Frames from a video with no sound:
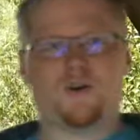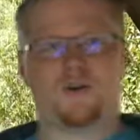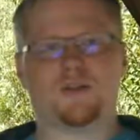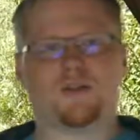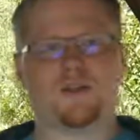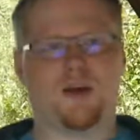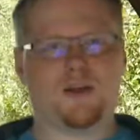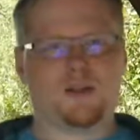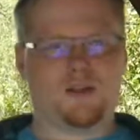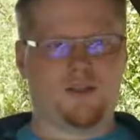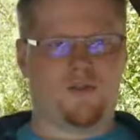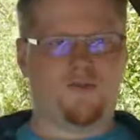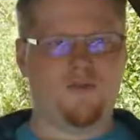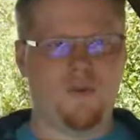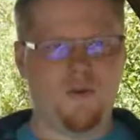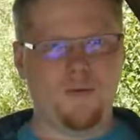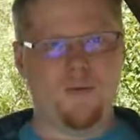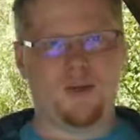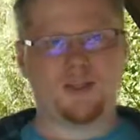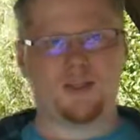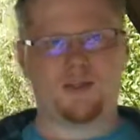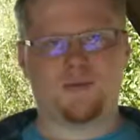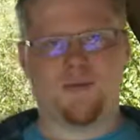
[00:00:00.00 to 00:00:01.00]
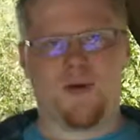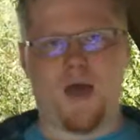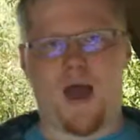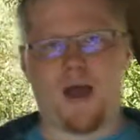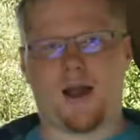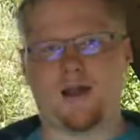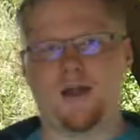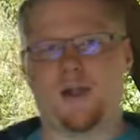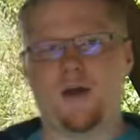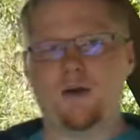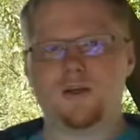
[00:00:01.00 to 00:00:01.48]
was announced a few months
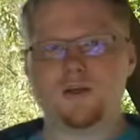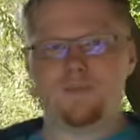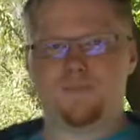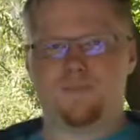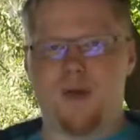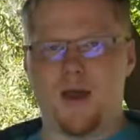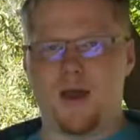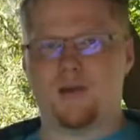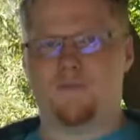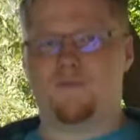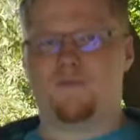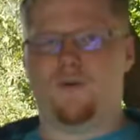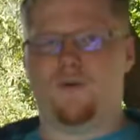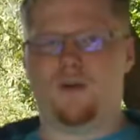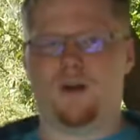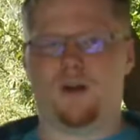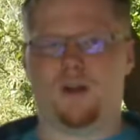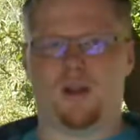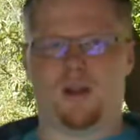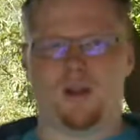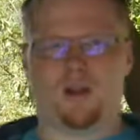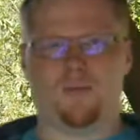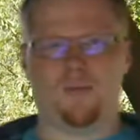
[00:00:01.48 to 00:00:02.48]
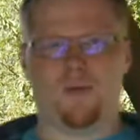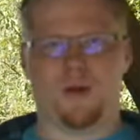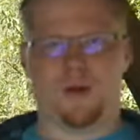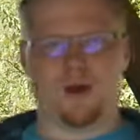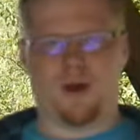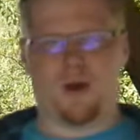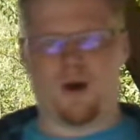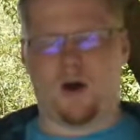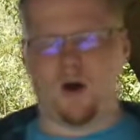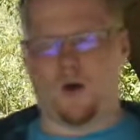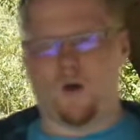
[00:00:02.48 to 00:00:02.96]
back, and there was a beta for it a little bit
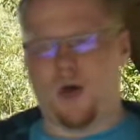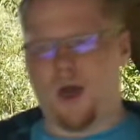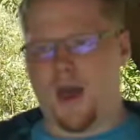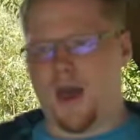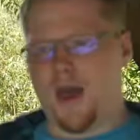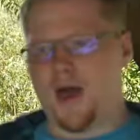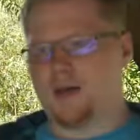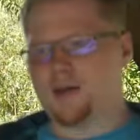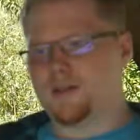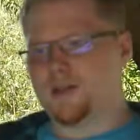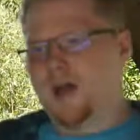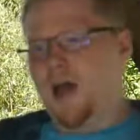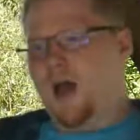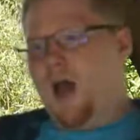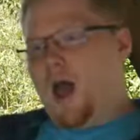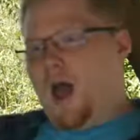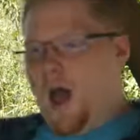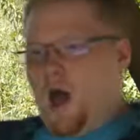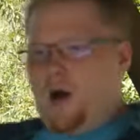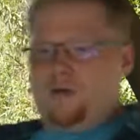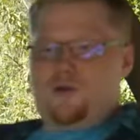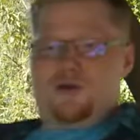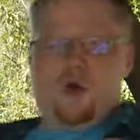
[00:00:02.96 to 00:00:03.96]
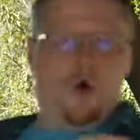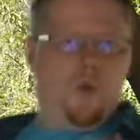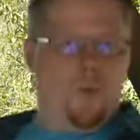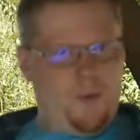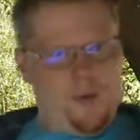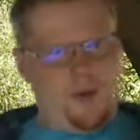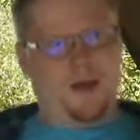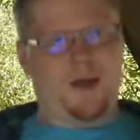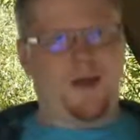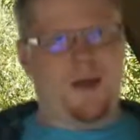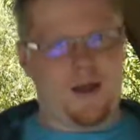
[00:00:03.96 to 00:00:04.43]
ago, and I was
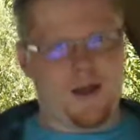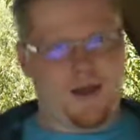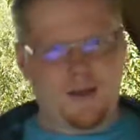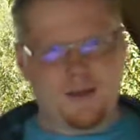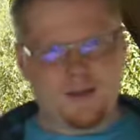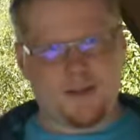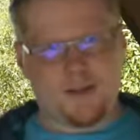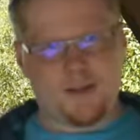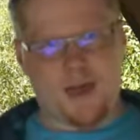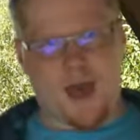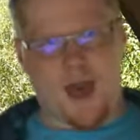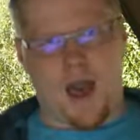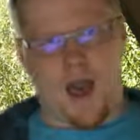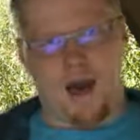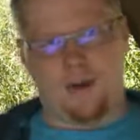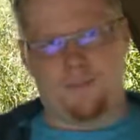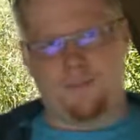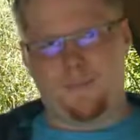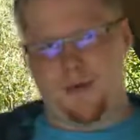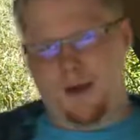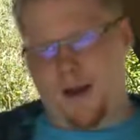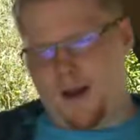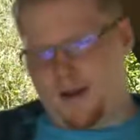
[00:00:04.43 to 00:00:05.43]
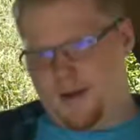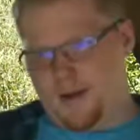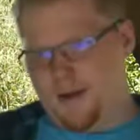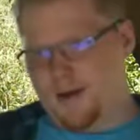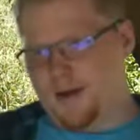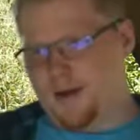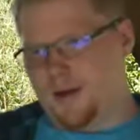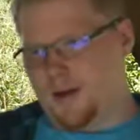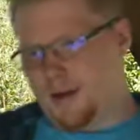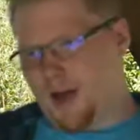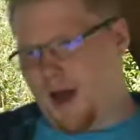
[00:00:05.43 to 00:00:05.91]
hoping to get into that, but I
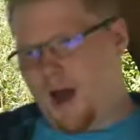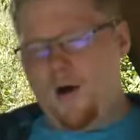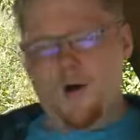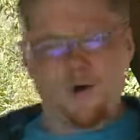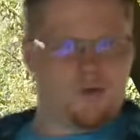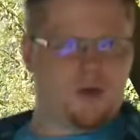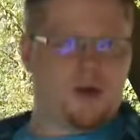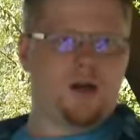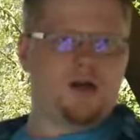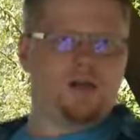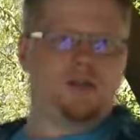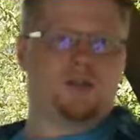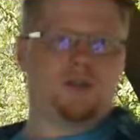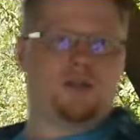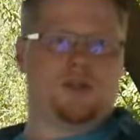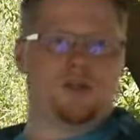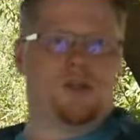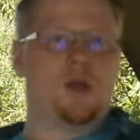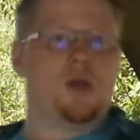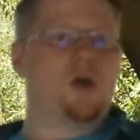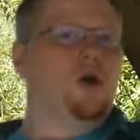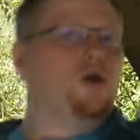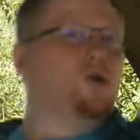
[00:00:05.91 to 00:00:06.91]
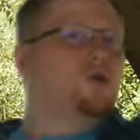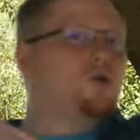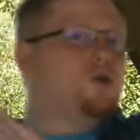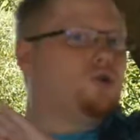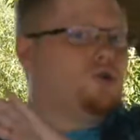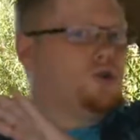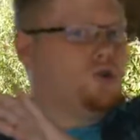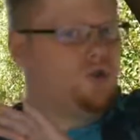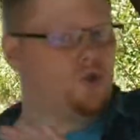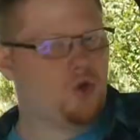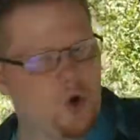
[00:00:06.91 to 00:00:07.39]
didn't, and I was honestly
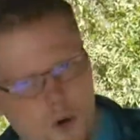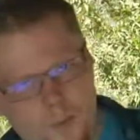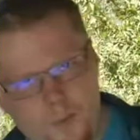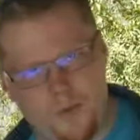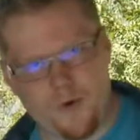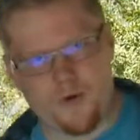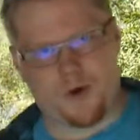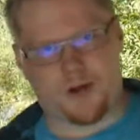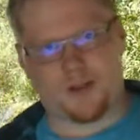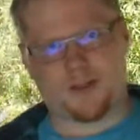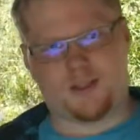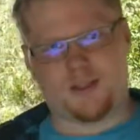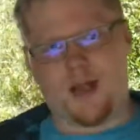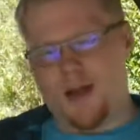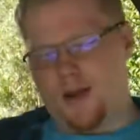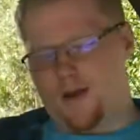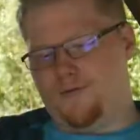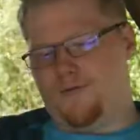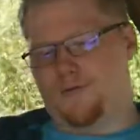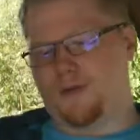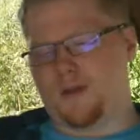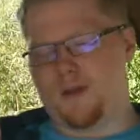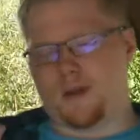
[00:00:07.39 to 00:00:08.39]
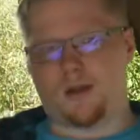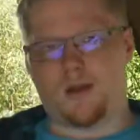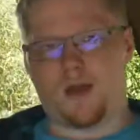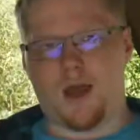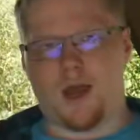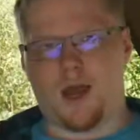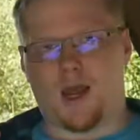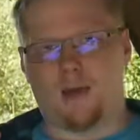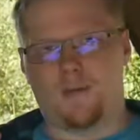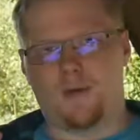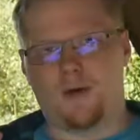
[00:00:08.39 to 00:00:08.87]
super excited for this
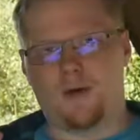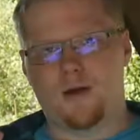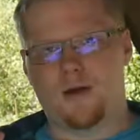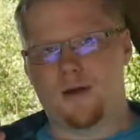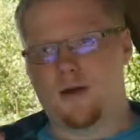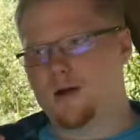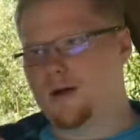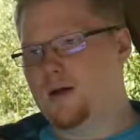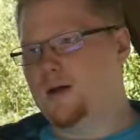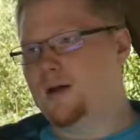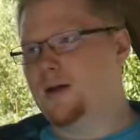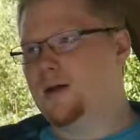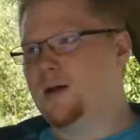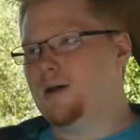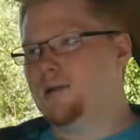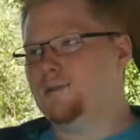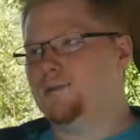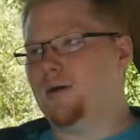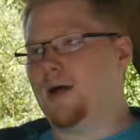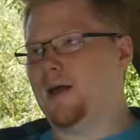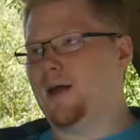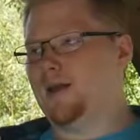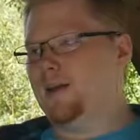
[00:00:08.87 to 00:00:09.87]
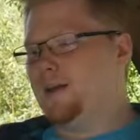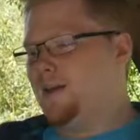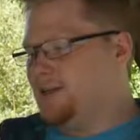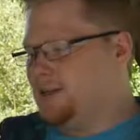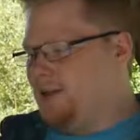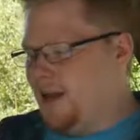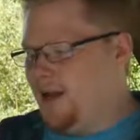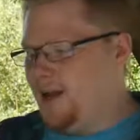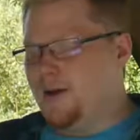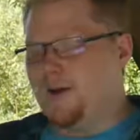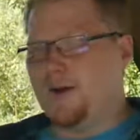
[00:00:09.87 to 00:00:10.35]
game. But
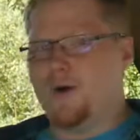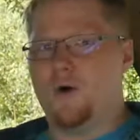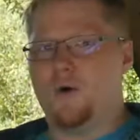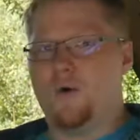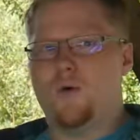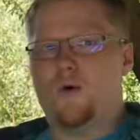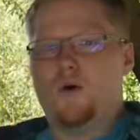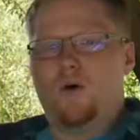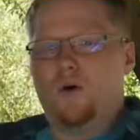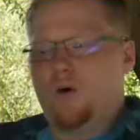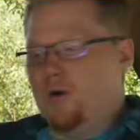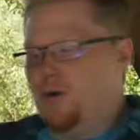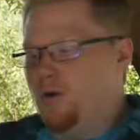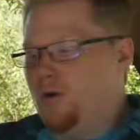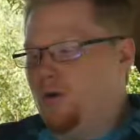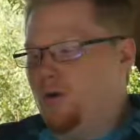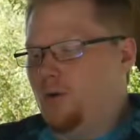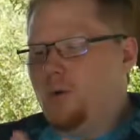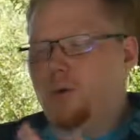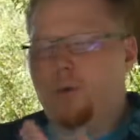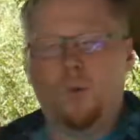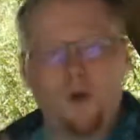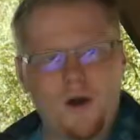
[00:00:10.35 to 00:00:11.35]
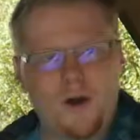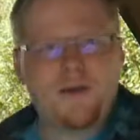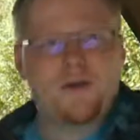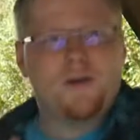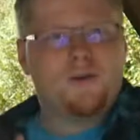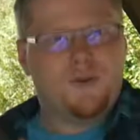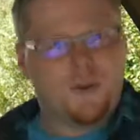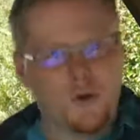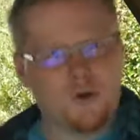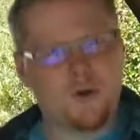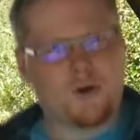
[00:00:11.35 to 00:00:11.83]
Nintendo, what are
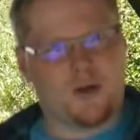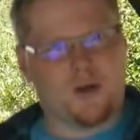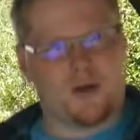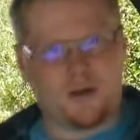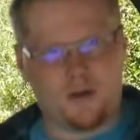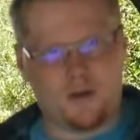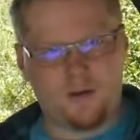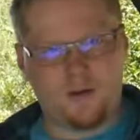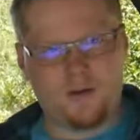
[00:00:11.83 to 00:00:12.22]
you doing?